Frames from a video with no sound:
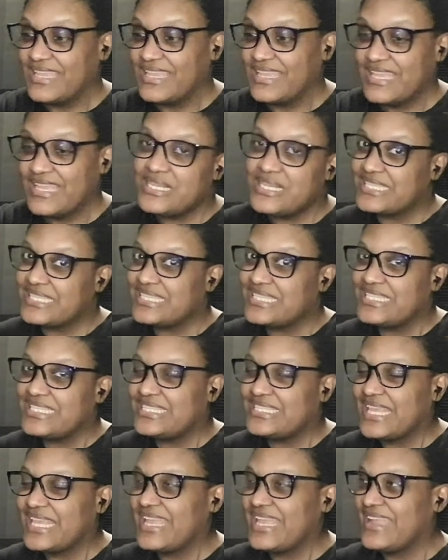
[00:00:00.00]
basically
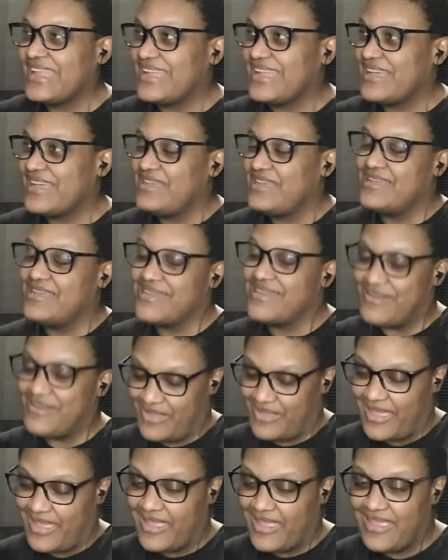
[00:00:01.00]
saying,
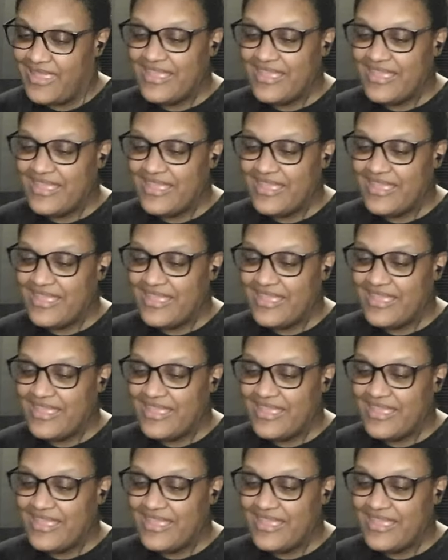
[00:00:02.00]
okay,